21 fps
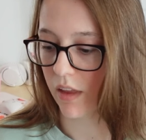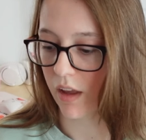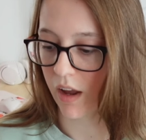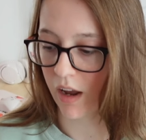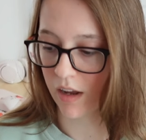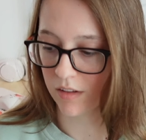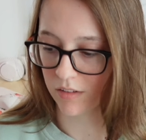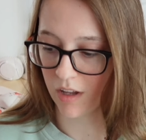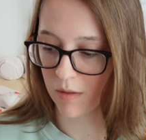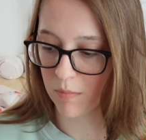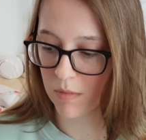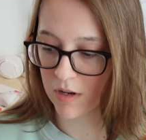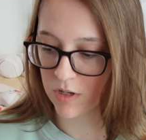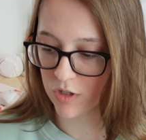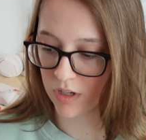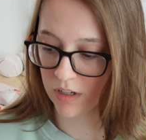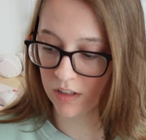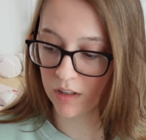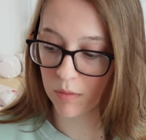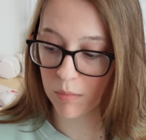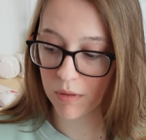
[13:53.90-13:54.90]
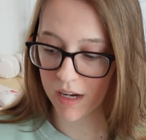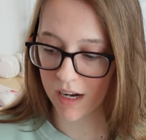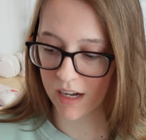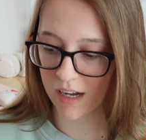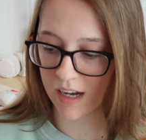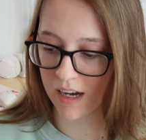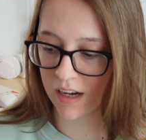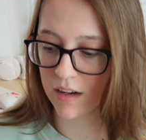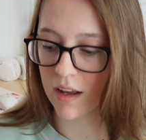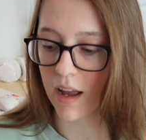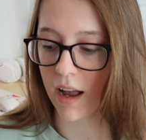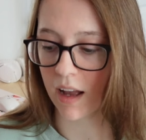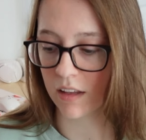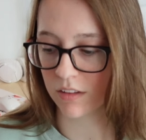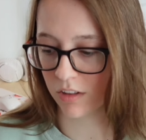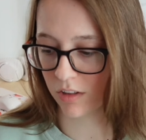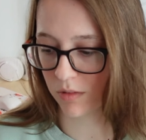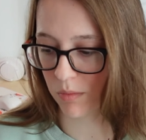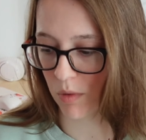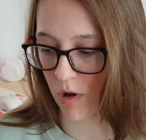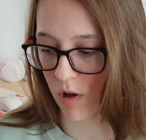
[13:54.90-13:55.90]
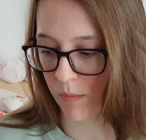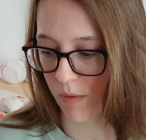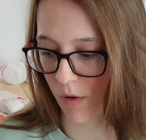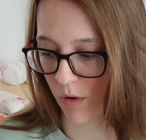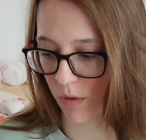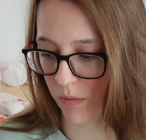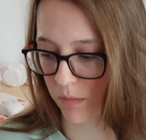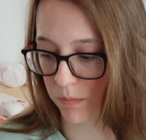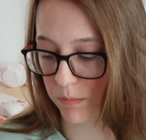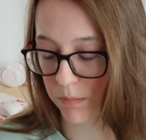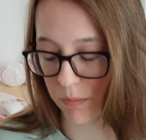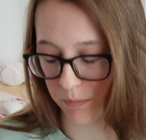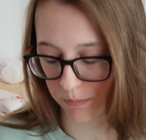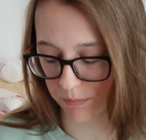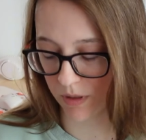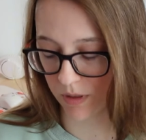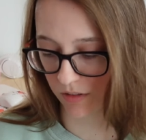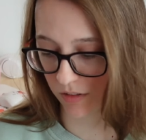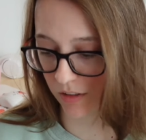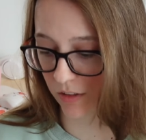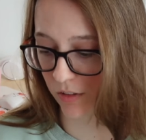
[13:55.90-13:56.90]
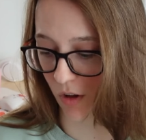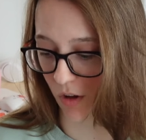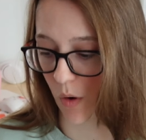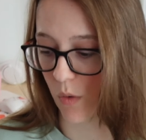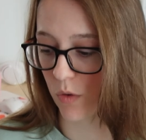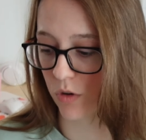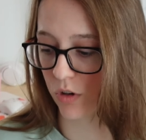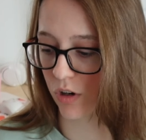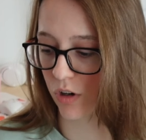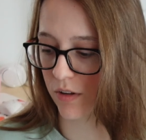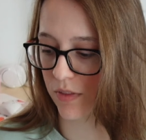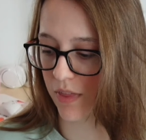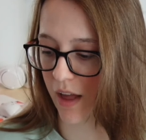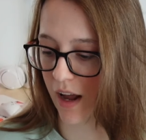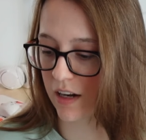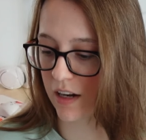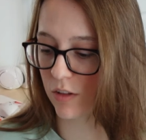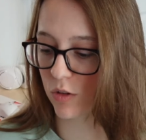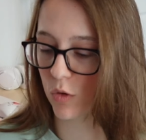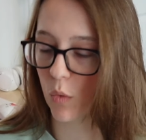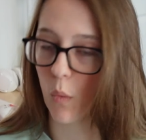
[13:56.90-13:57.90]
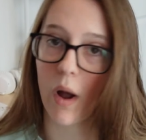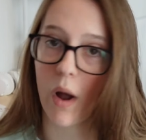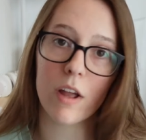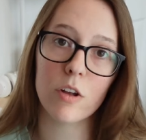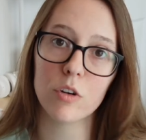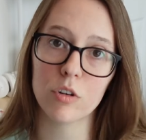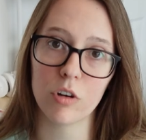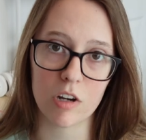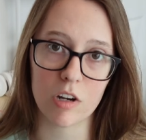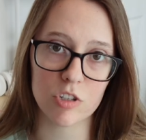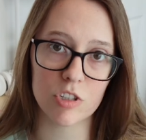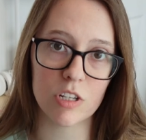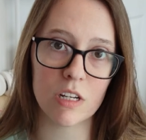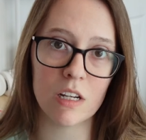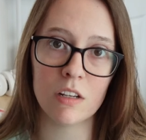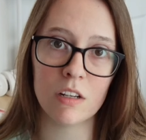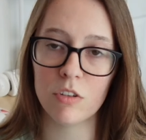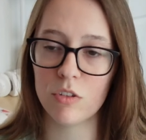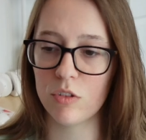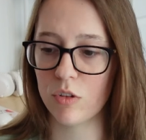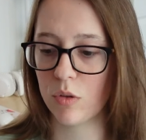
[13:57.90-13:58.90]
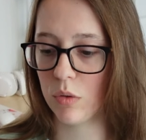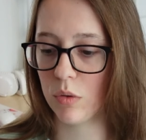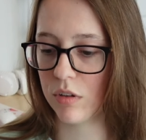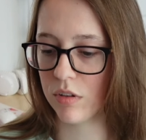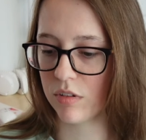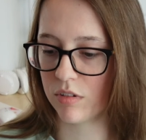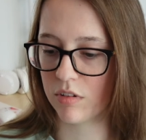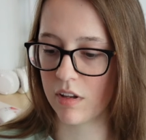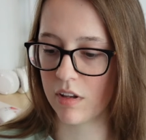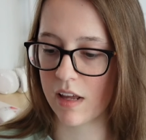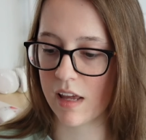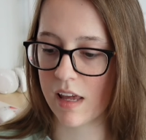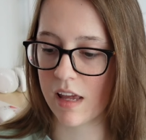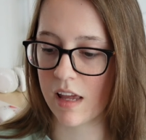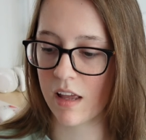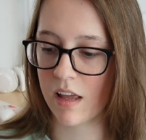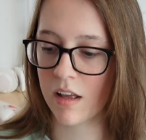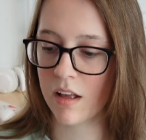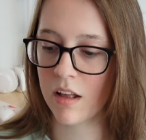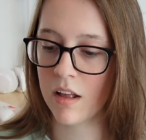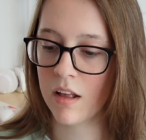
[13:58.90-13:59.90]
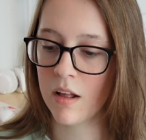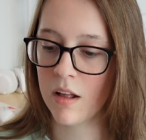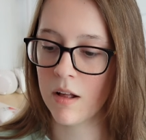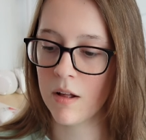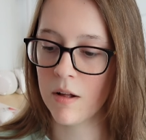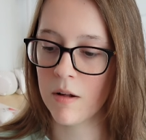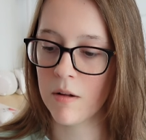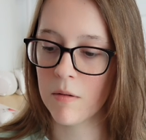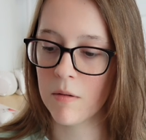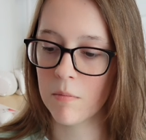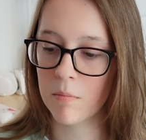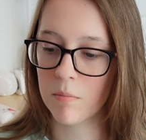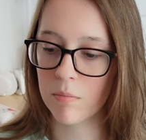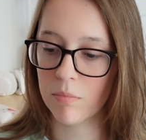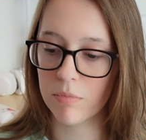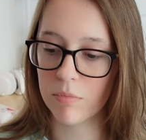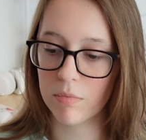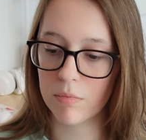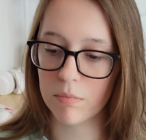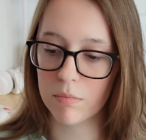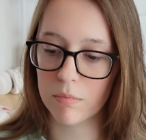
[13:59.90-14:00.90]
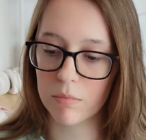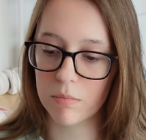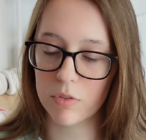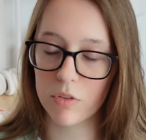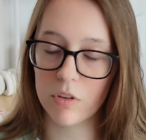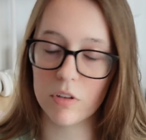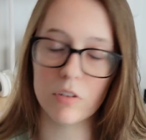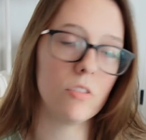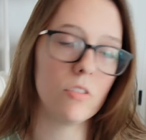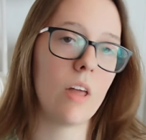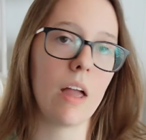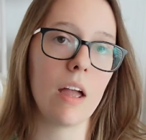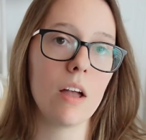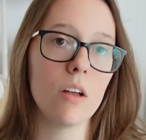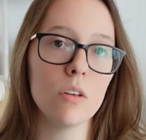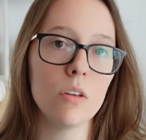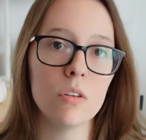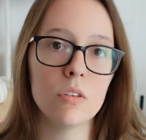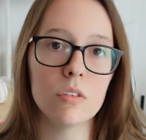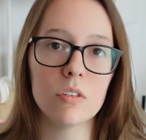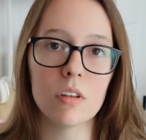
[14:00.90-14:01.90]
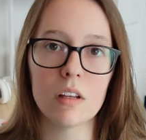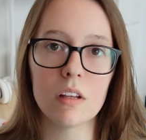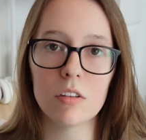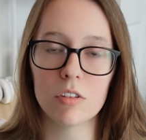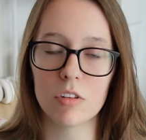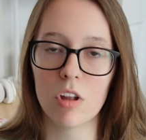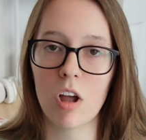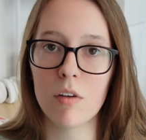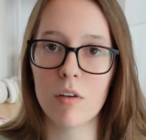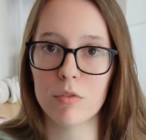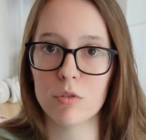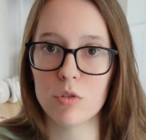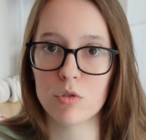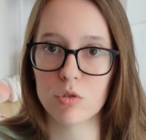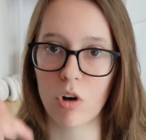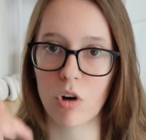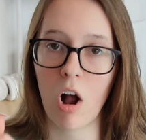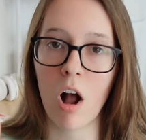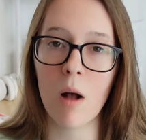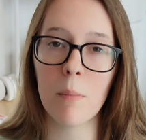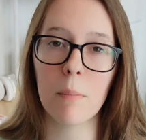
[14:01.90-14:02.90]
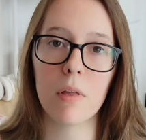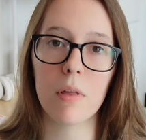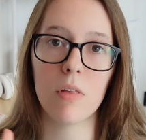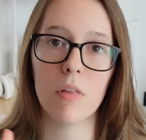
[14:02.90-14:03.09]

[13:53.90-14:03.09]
as I mentioned in the beginning, as a small business owner, that is quite crushing to see the sales and stuff drop